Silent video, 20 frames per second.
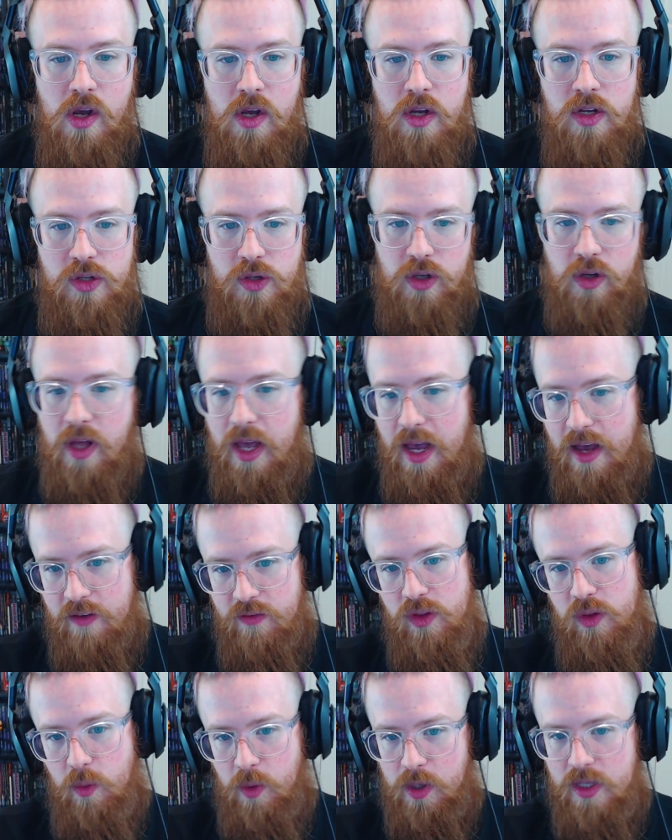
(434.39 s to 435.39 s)
So you'll have
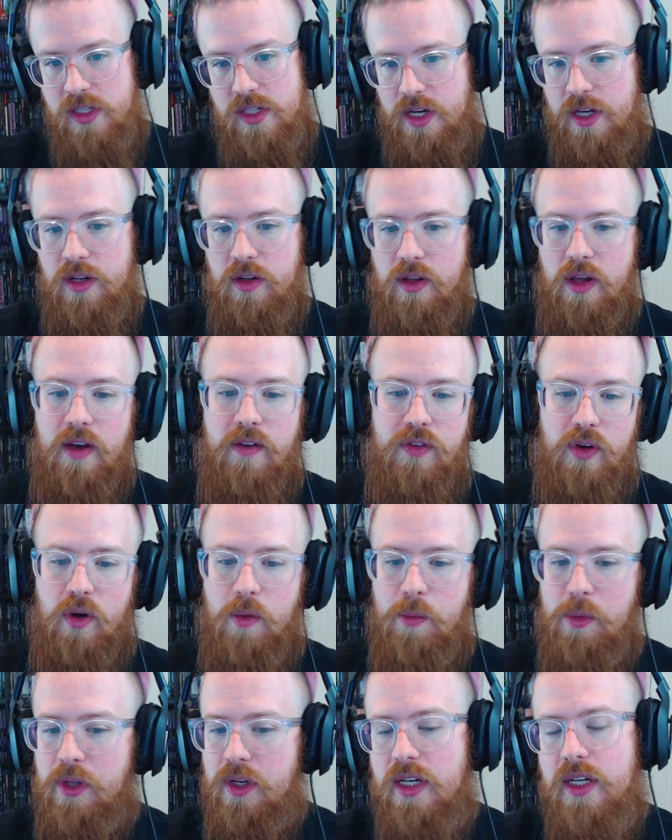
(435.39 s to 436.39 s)
on the one side, you'll have your
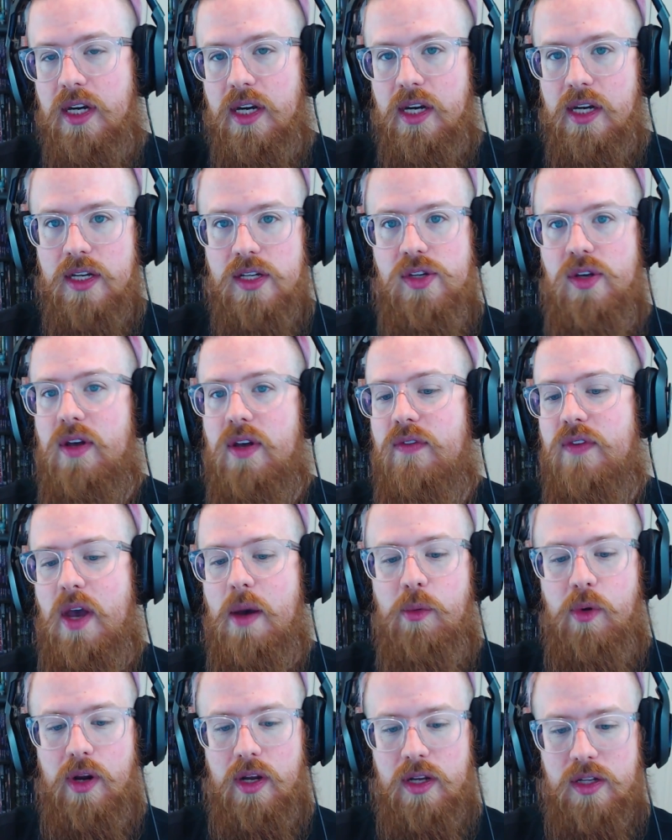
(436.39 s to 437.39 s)
ability dice, you'll have the
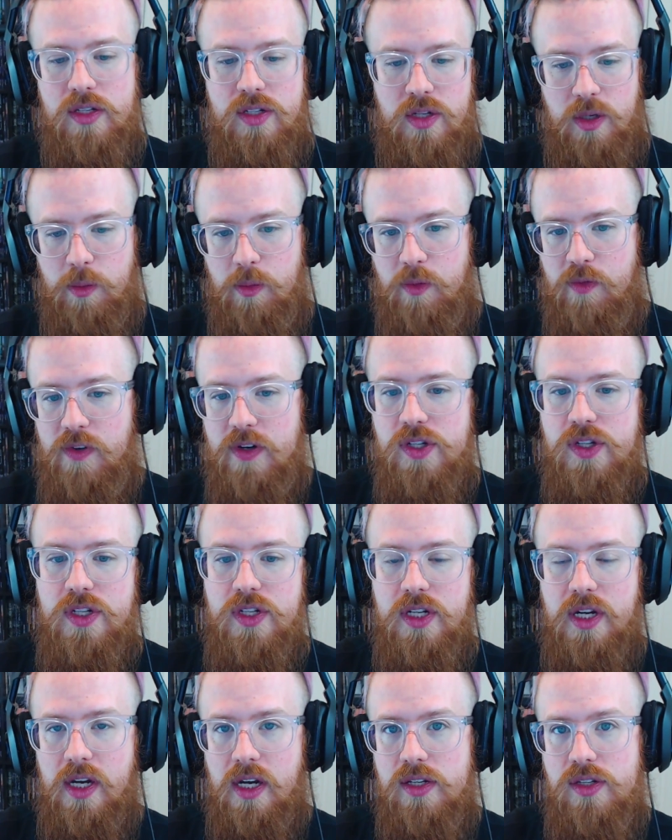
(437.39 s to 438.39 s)
upgrades to your proficiency
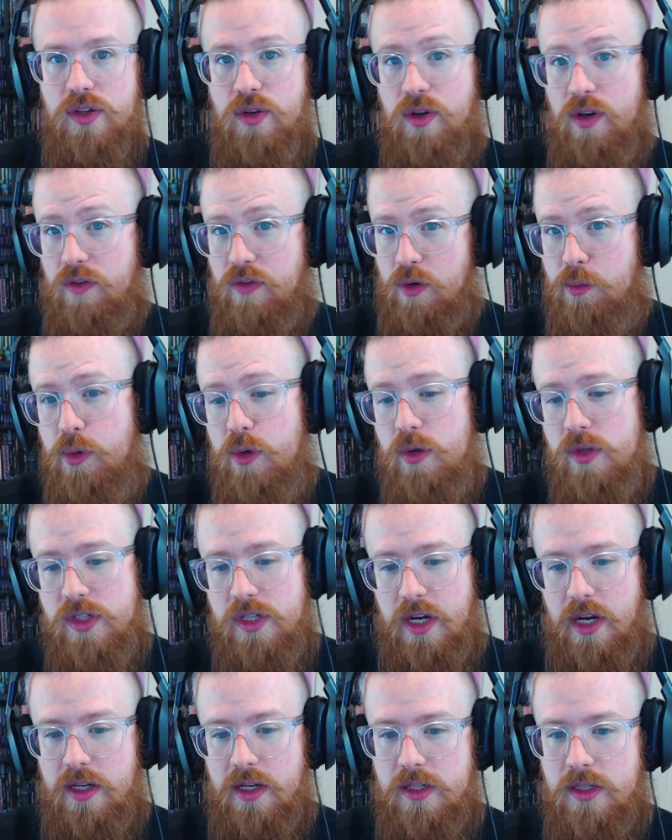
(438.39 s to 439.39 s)
dice, and you'll have your boost
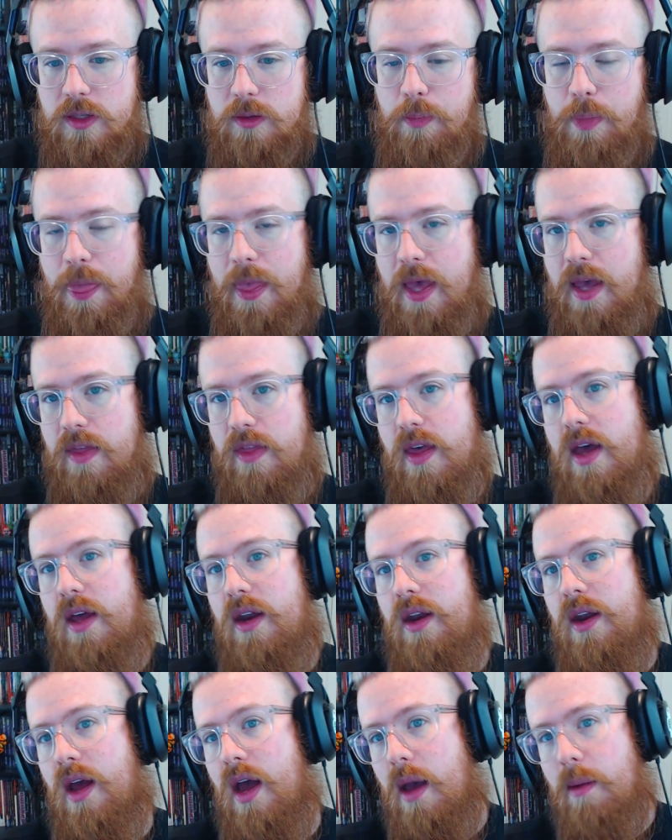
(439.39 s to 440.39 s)
dice. And
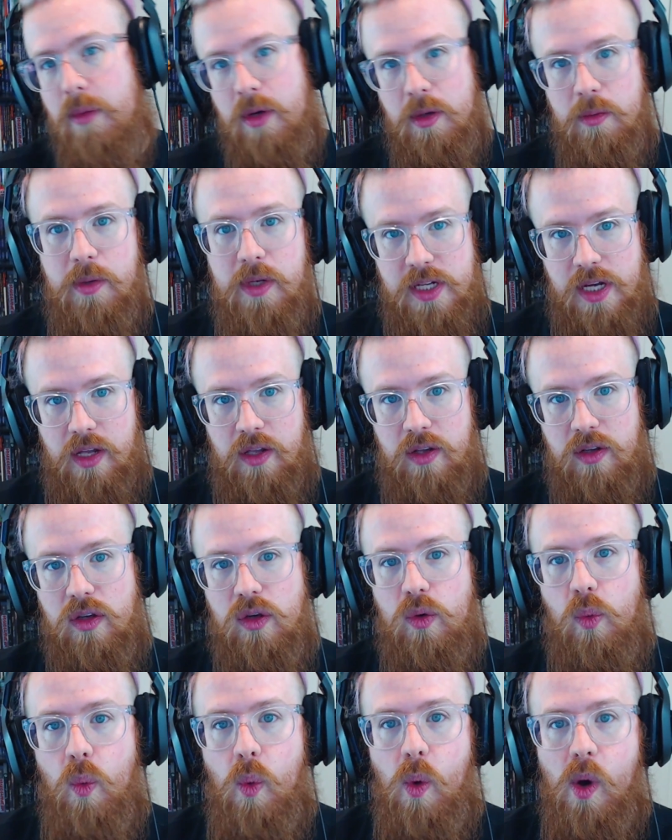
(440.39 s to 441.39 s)
then I'm going to be telling
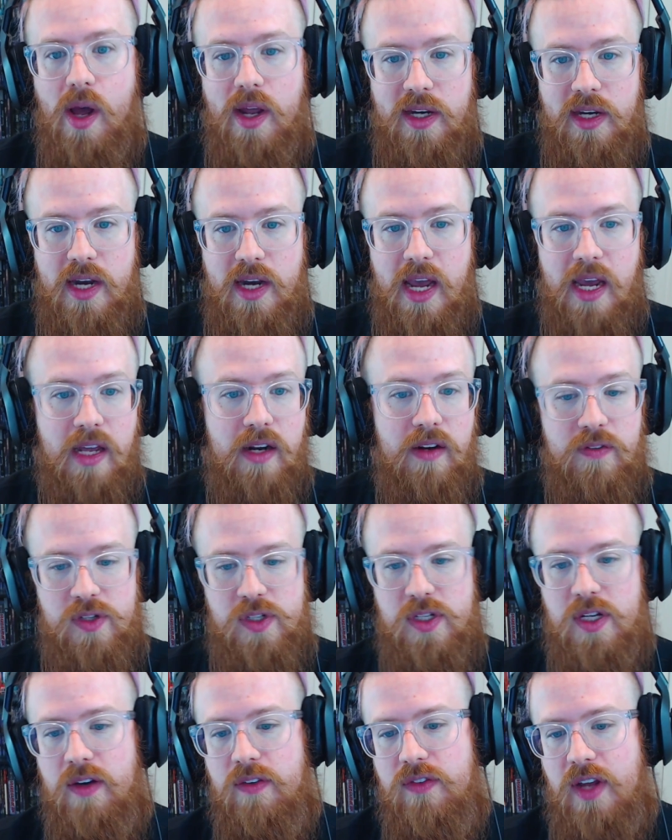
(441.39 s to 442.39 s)
you what negative
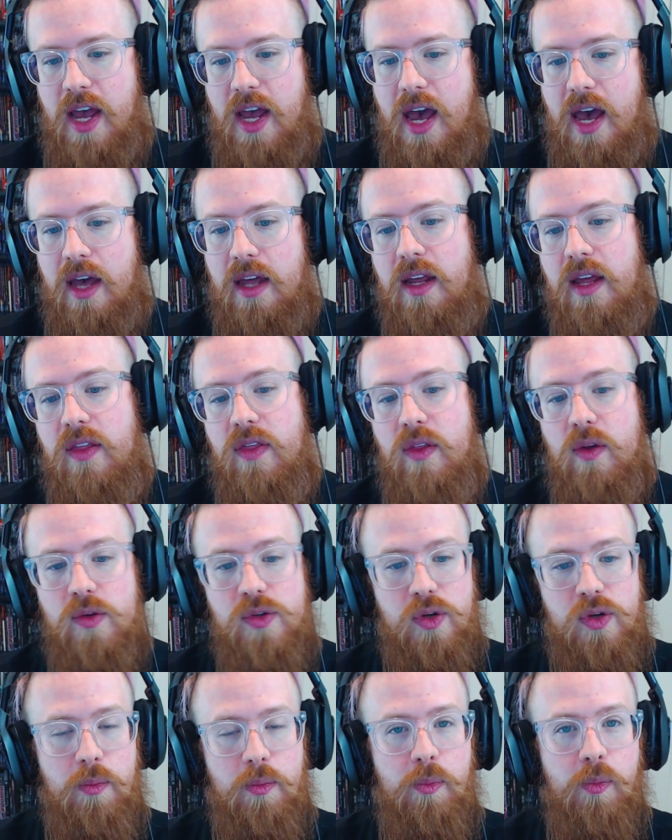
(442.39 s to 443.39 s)
stuff to add. And those
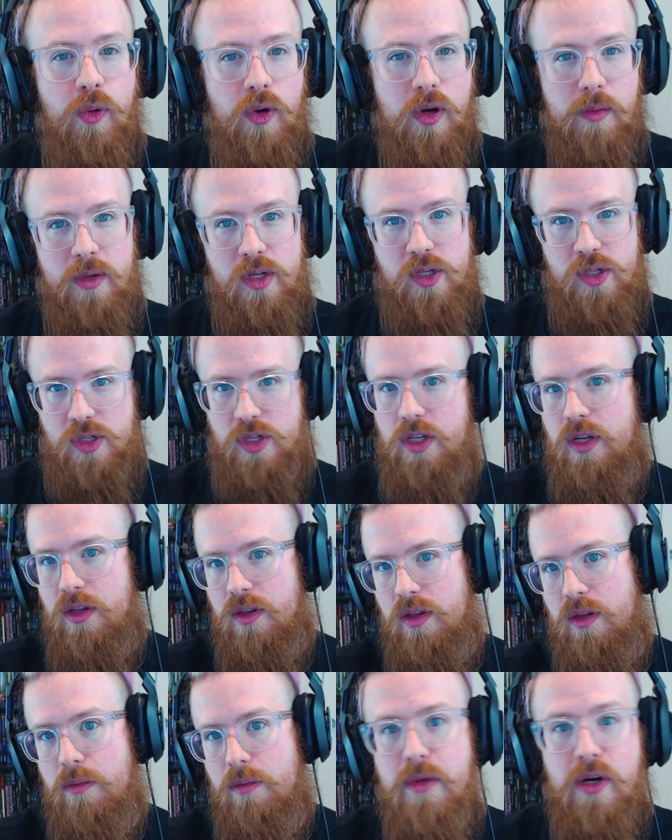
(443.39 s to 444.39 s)
are pretty much
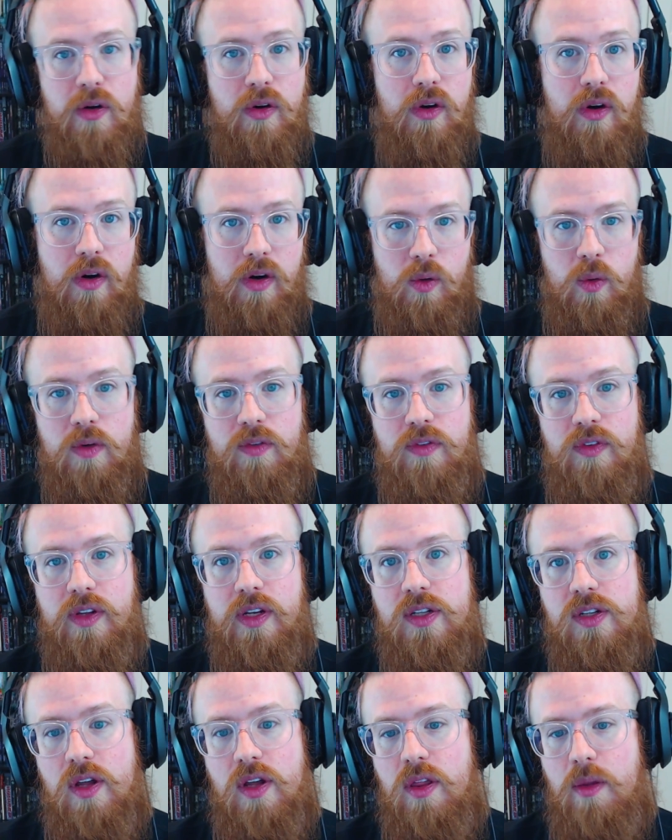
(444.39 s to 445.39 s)
the mirror
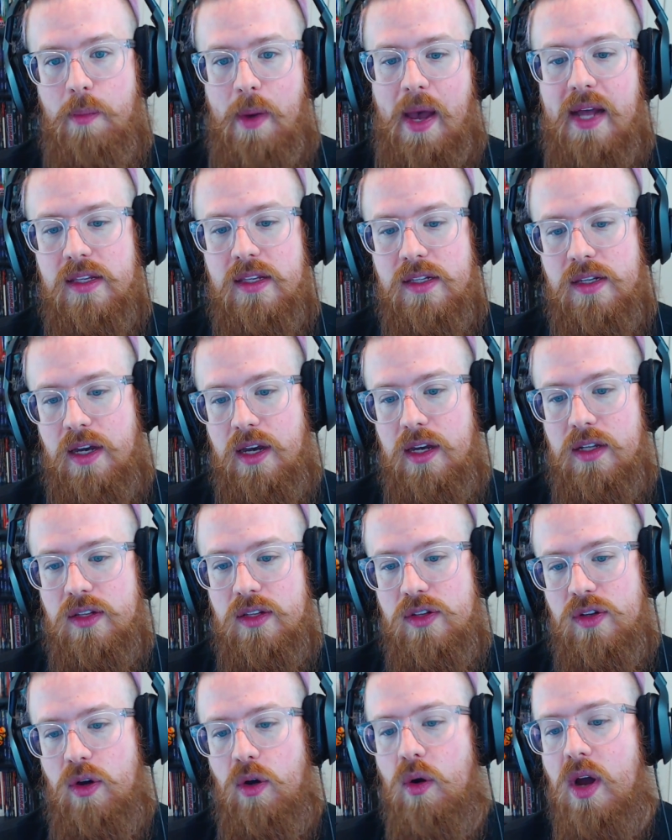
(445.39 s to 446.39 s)
equivalent on the bad side.
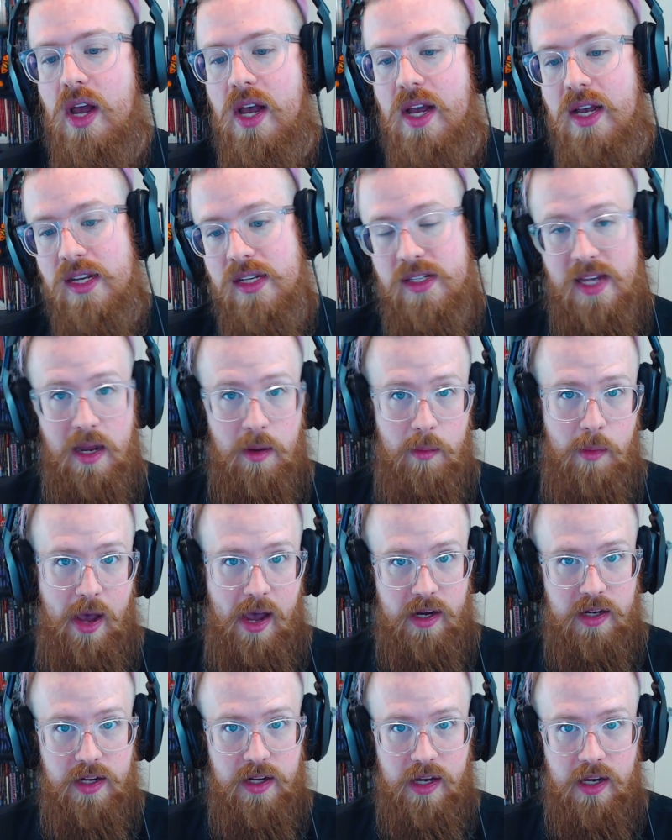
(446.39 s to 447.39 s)
So
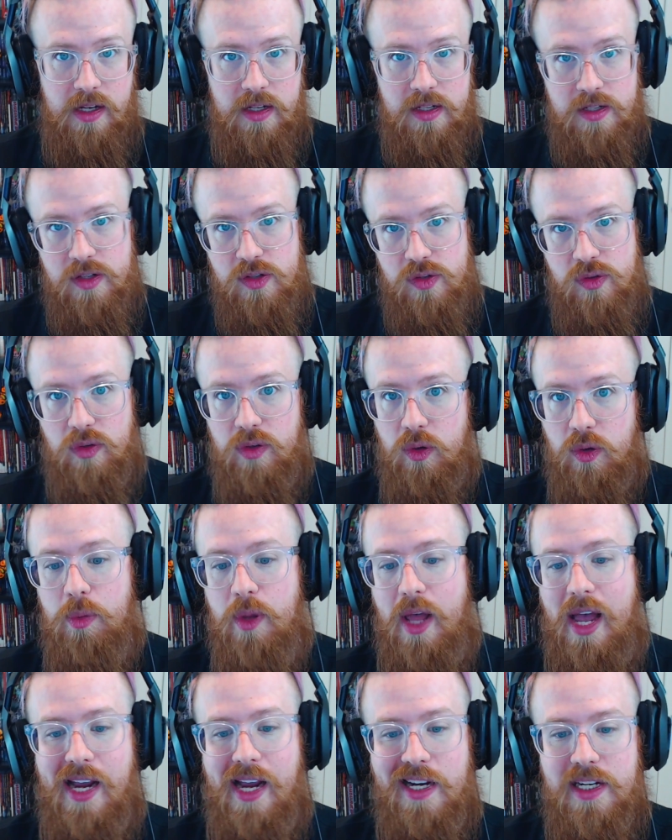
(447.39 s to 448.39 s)
setback dice, these are little
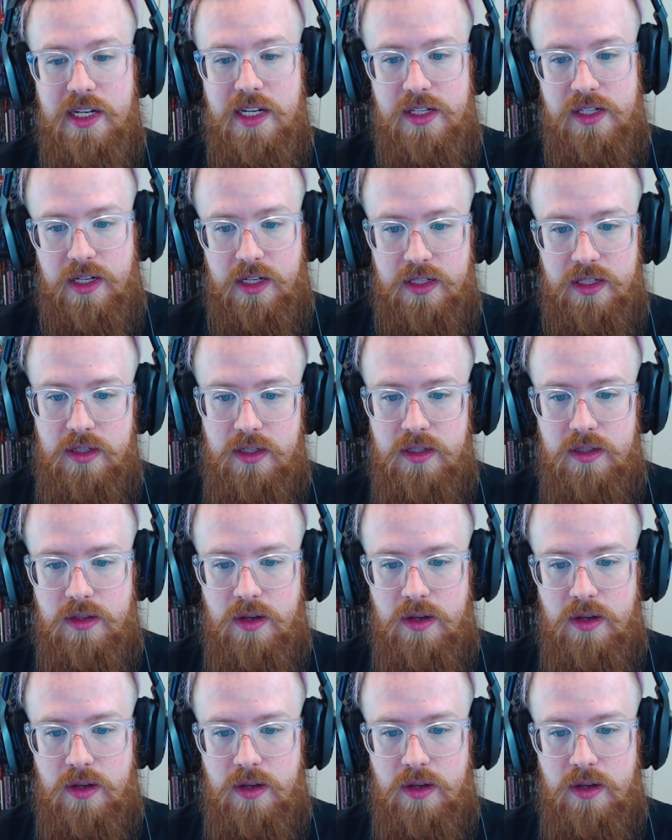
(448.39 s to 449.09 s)
black D6s.